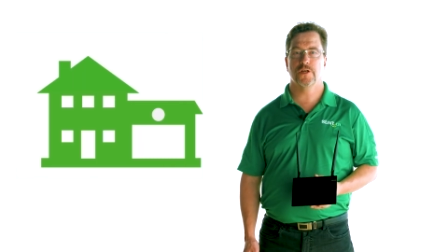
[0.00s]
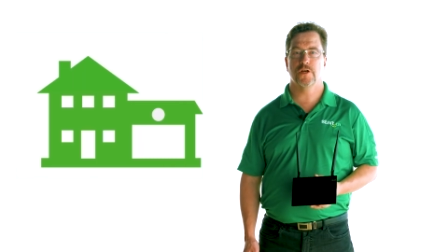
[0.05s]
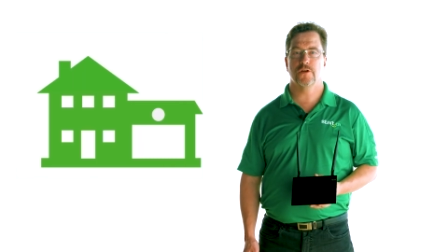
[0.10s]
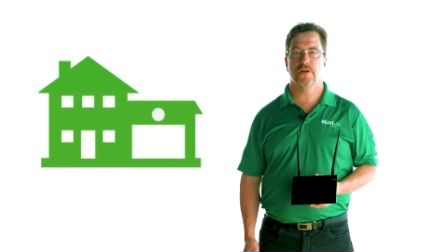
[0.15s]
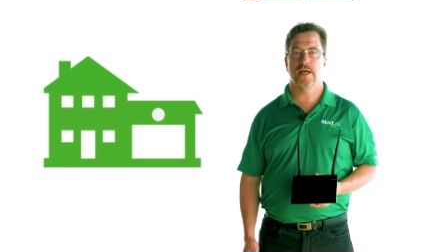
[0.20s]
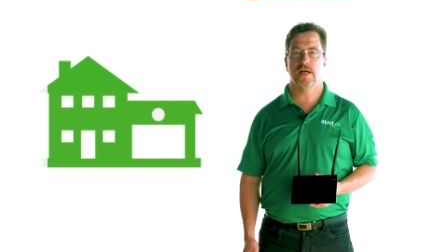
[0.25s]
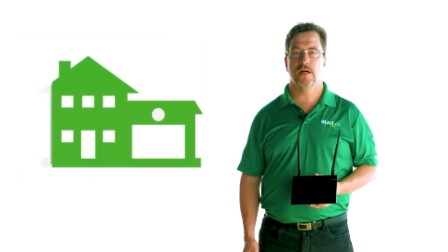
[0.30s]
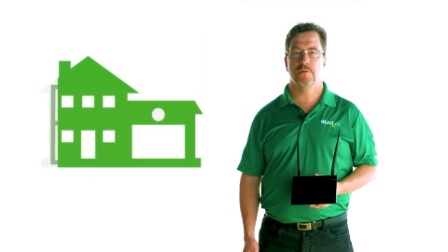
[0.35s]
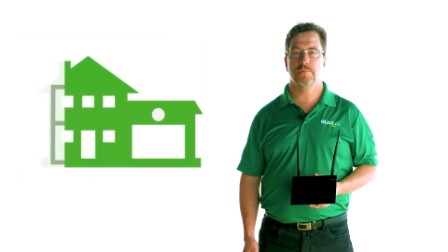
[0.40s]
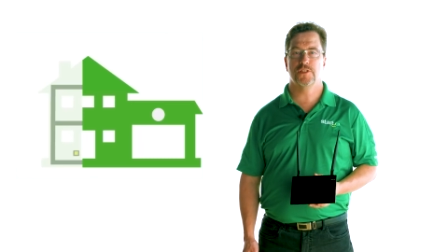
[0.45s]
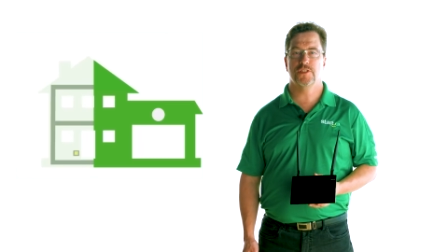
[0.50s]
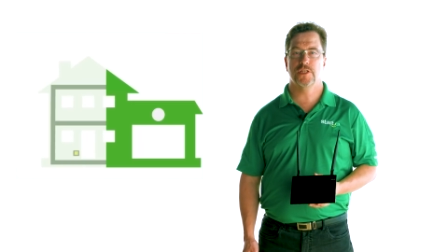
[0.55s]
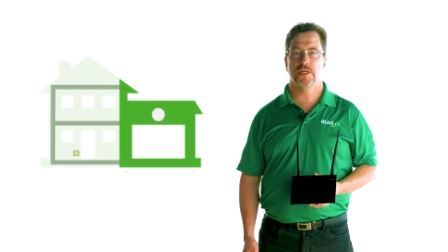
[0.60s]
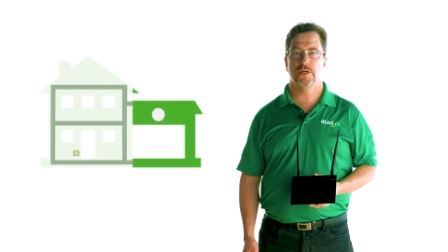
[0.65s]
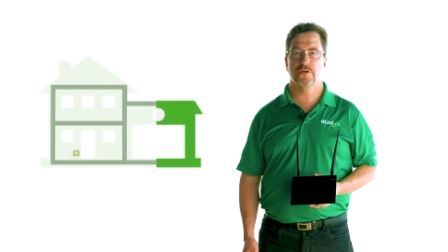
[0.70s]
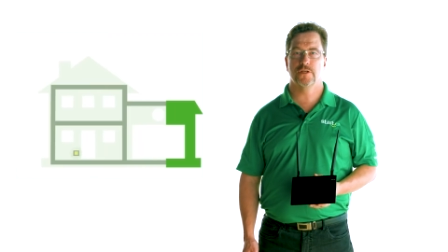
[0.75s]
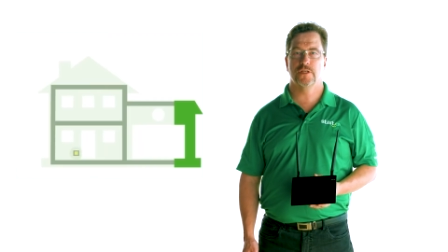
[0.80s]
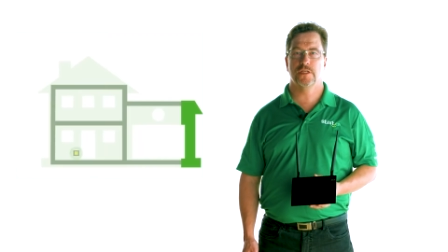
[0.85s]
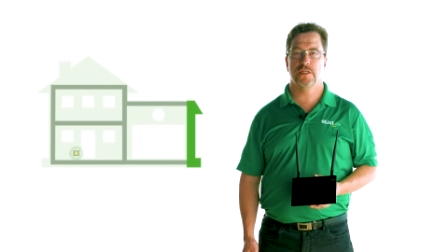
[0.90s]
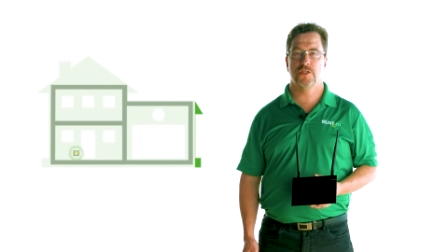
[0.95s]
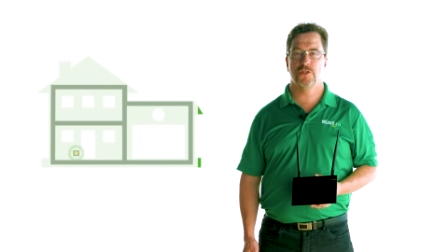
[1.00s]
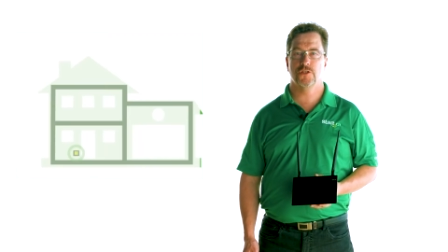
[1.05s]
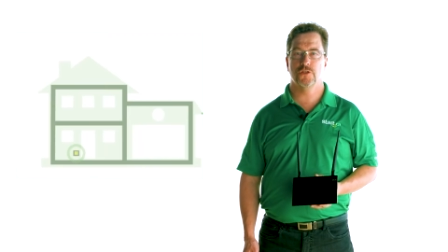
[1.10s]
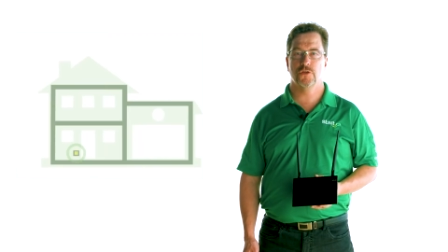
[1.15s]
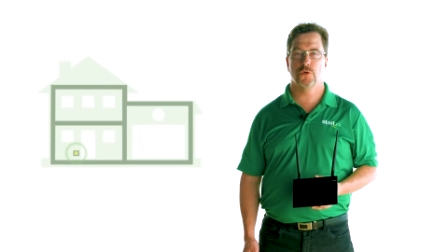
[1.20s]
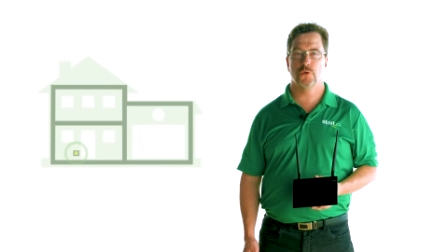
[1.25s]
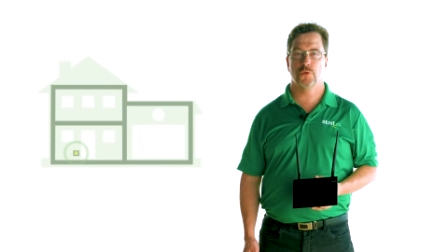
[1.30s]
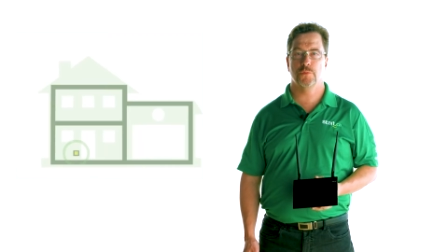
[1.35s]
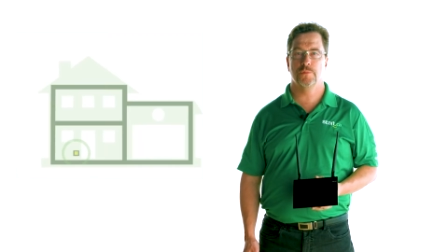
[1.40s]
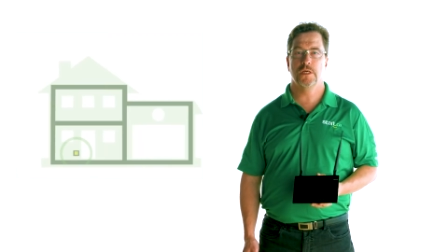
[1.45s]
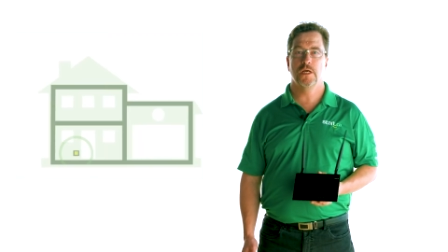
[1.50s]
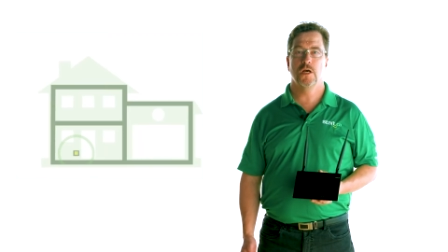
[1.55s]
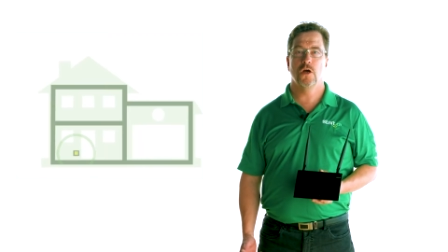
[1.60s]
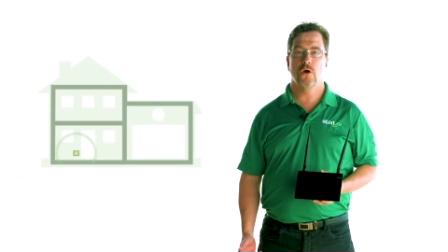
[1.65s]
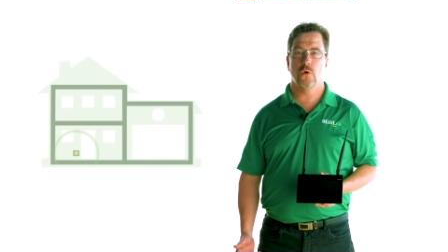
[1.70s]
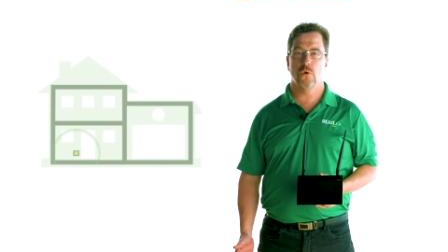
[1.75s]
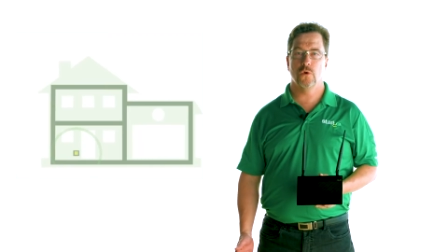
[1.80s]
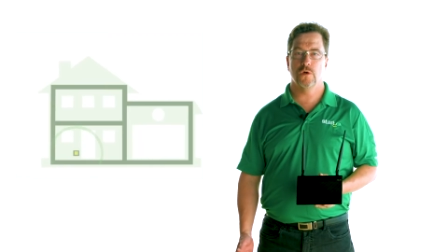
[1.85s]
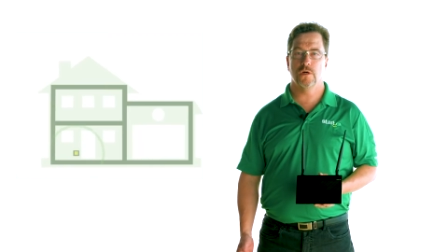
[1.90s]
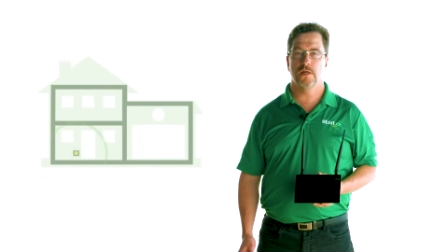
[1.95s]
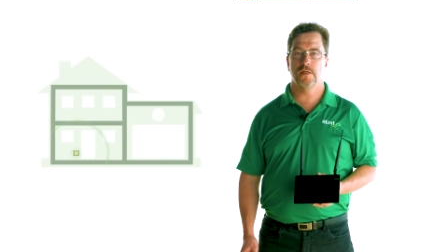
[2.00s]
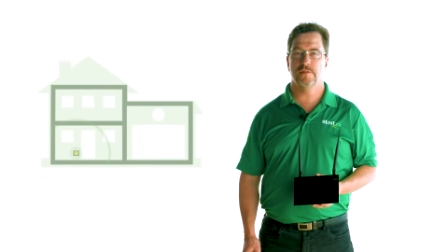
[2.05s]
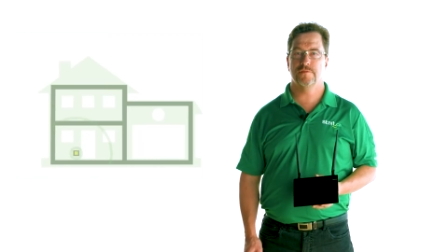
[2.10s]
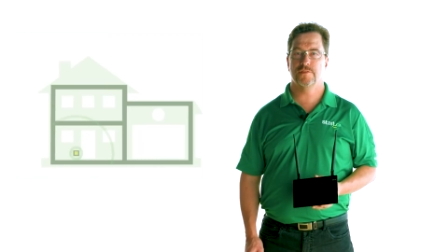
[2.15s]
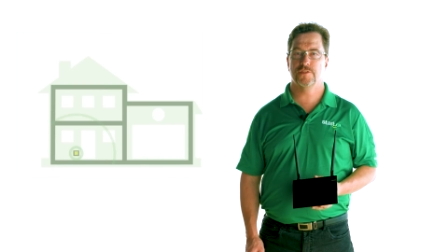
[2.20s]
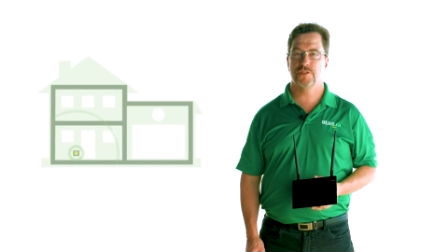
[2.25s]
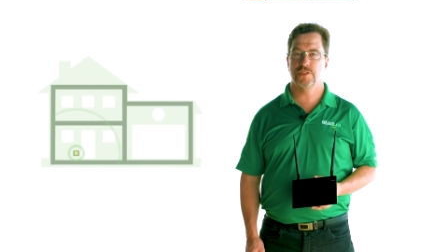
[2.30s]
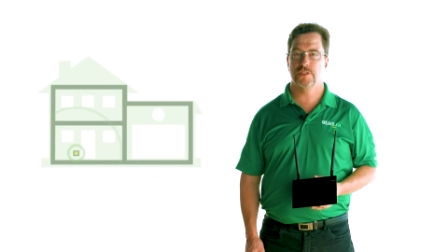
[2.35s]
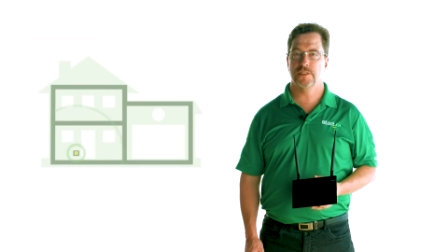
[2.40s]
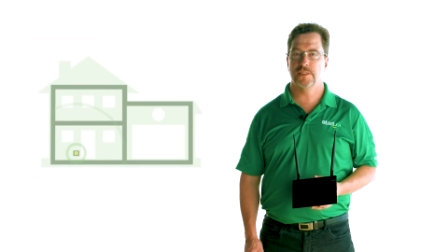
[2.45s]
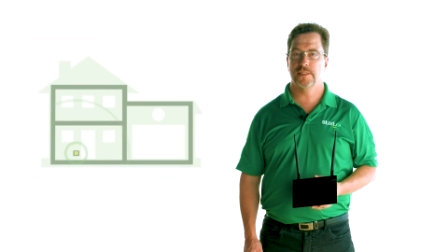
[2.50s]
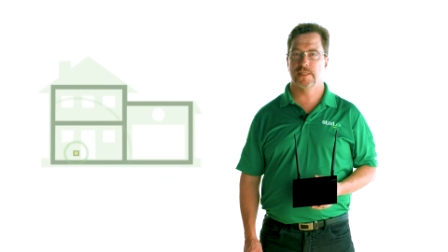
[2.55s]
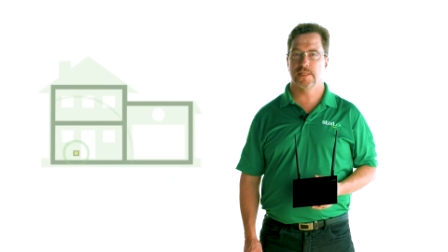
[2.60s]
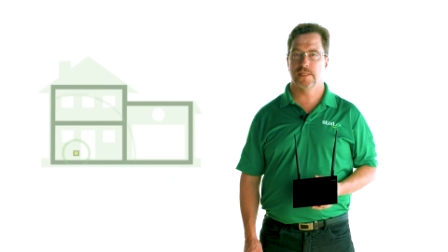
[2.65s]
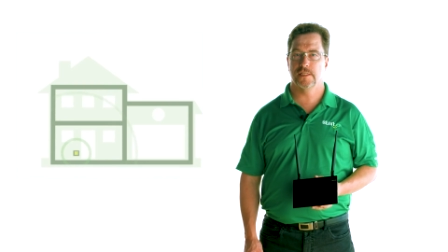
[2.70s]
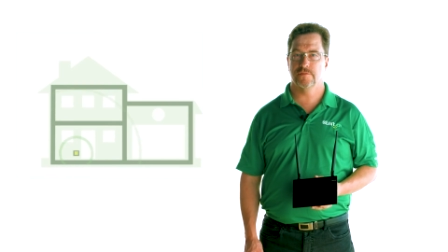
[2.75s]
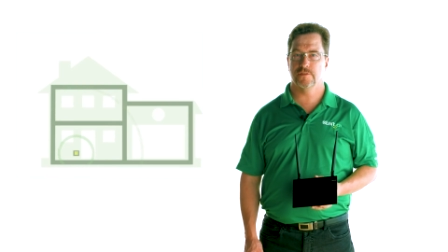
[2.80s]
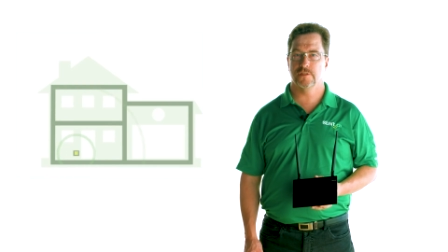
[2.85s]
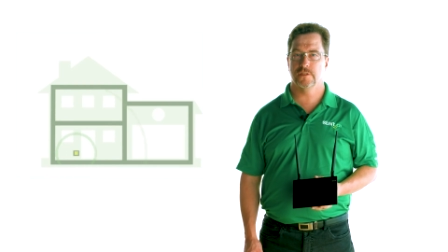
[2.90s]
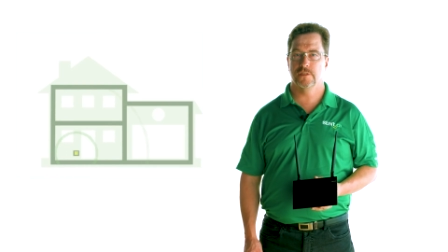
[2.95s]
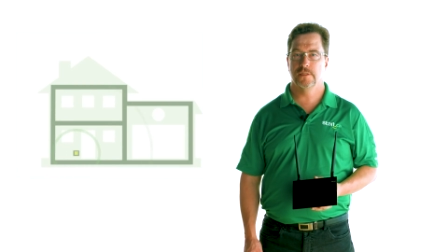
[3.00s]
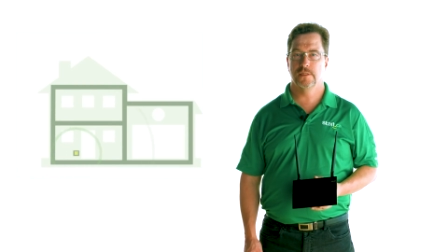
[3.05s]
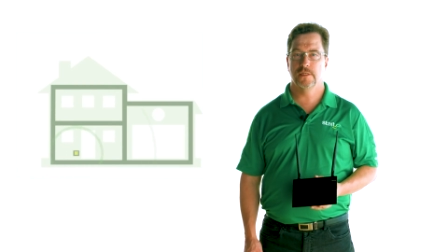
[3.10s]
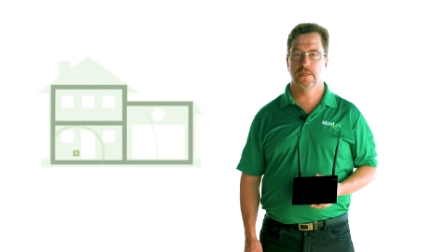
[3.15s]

out how much area in your home or office you need to cover,